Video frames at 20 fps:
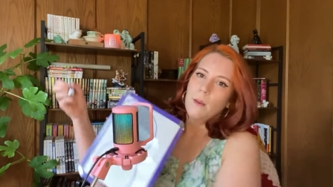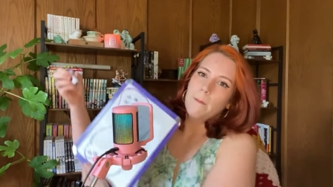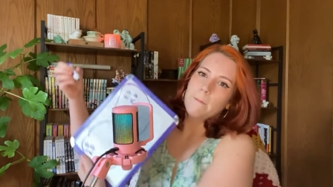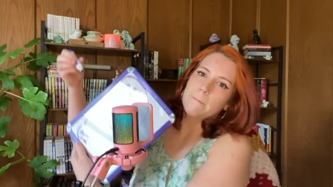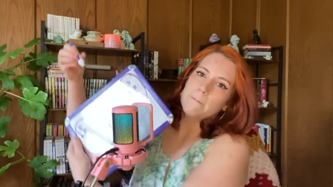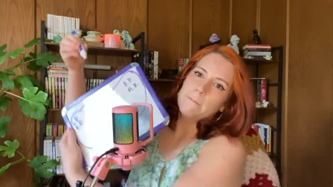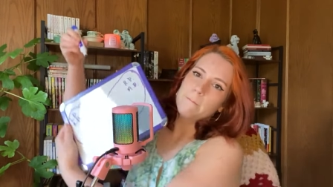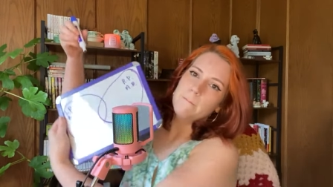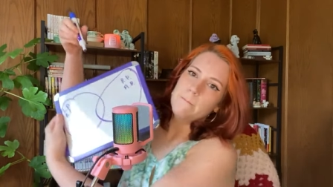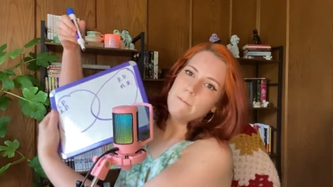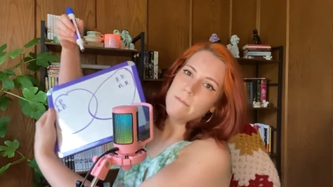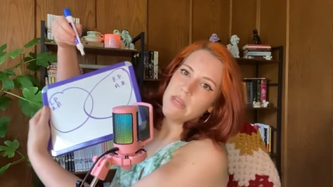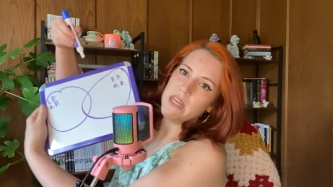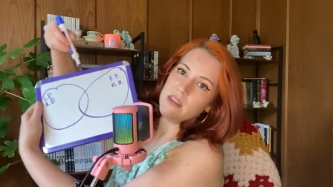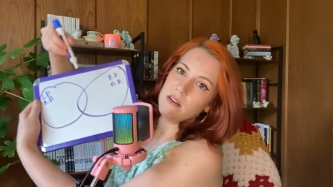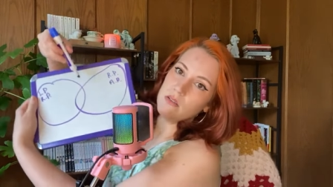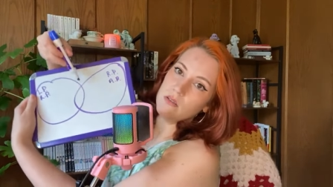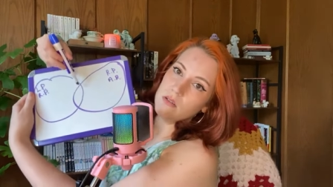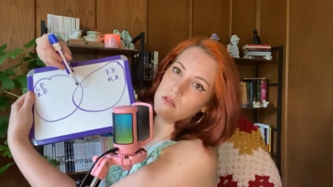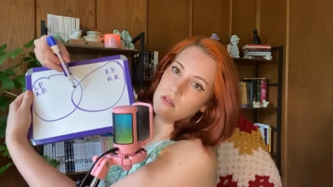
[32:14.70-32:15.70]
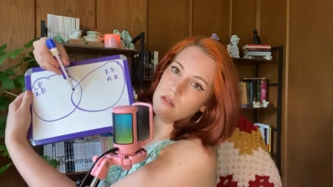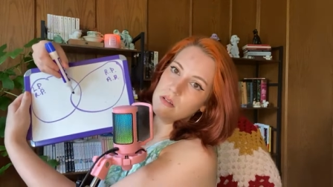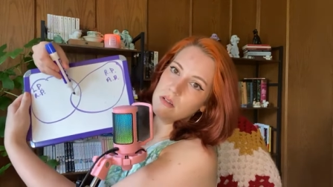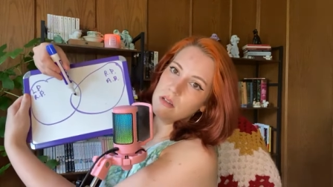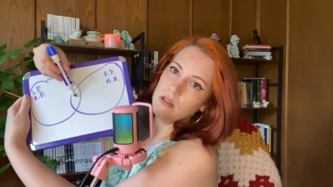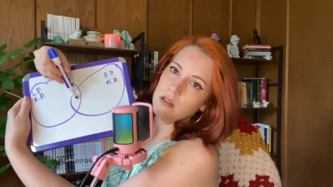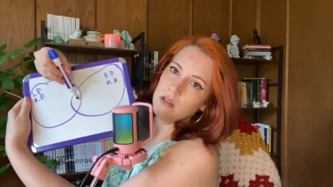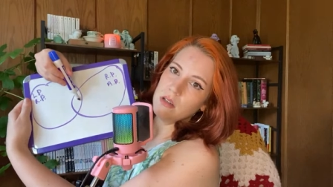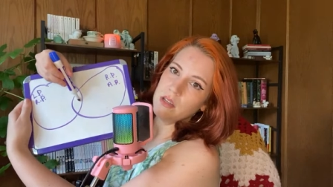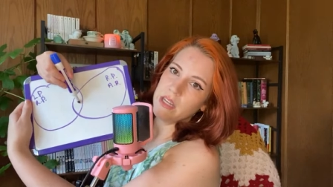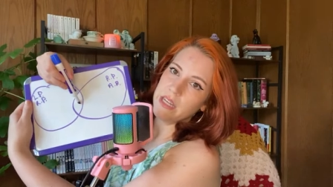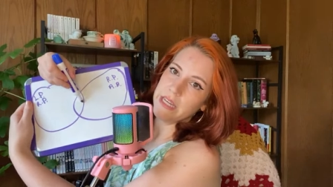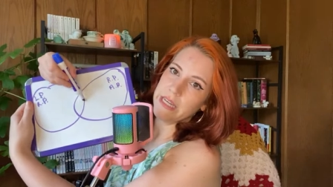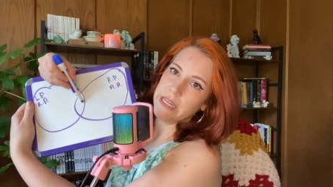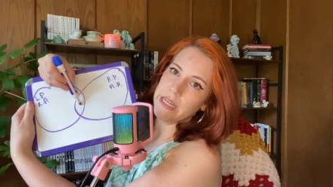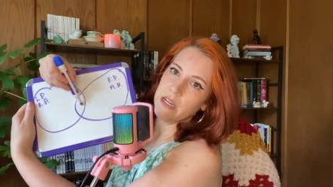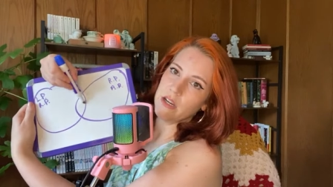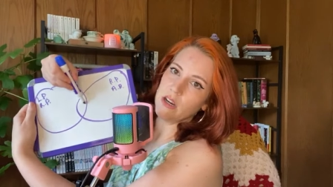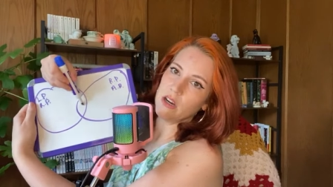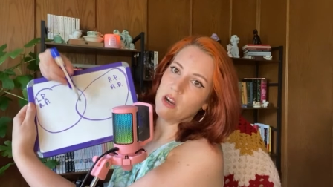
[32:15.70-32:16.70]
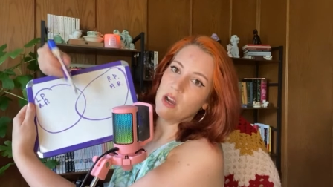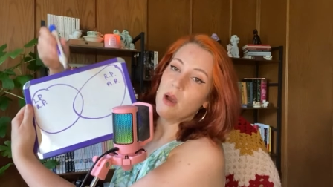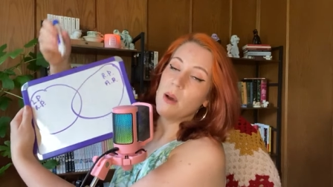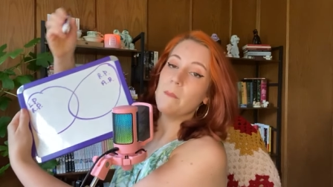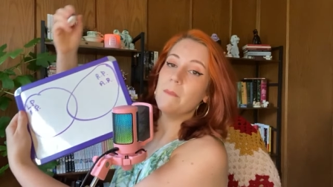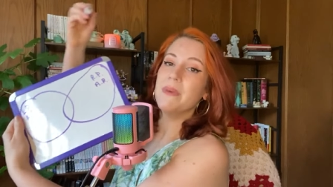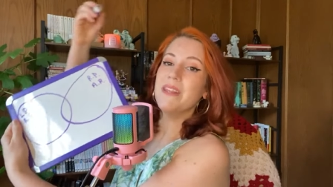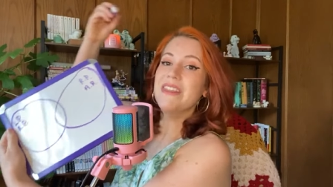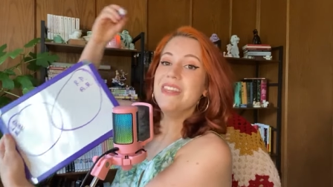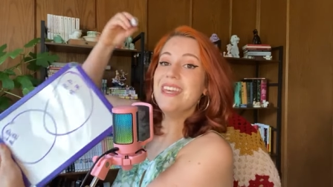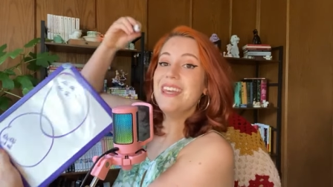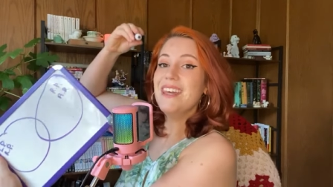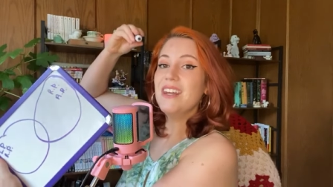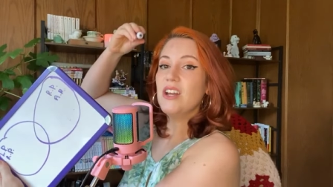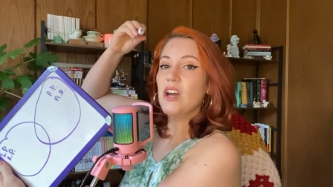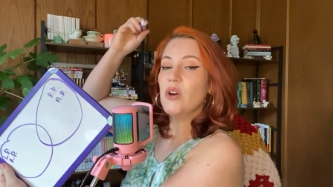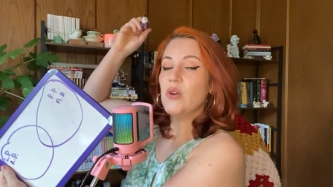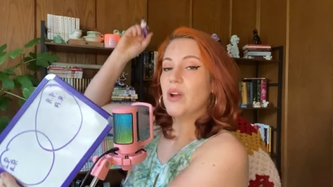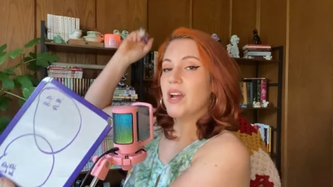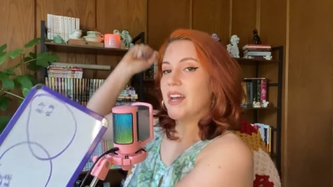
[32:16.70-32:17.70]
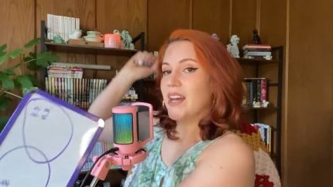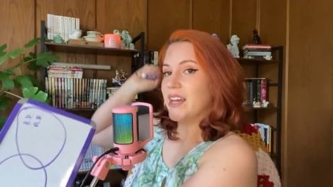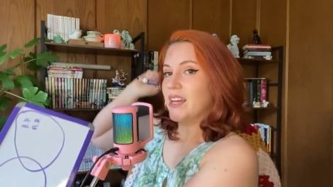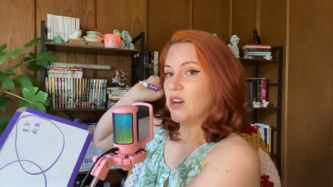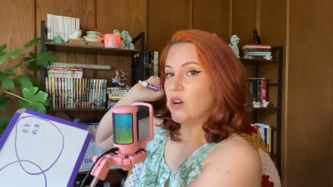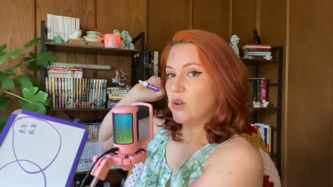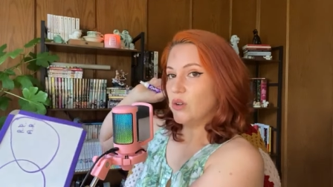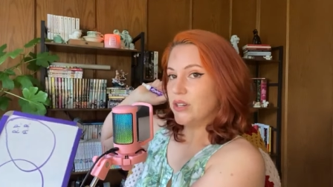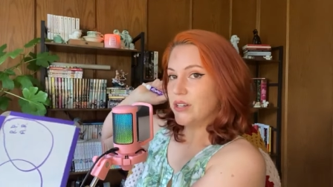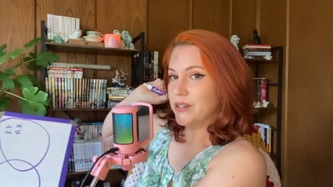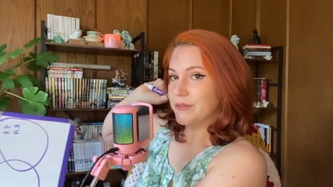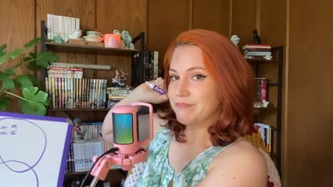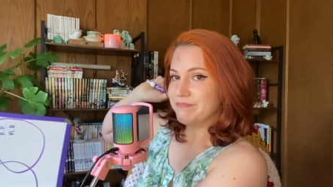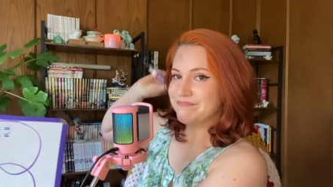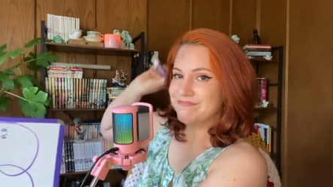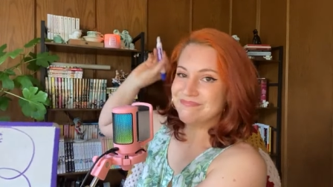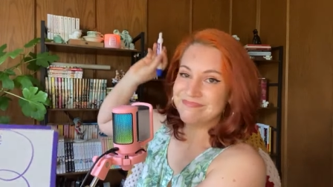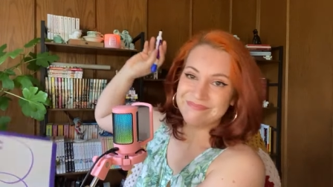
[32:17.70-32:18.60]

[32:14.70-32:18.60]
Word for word: middle here. But then, okay, hold on.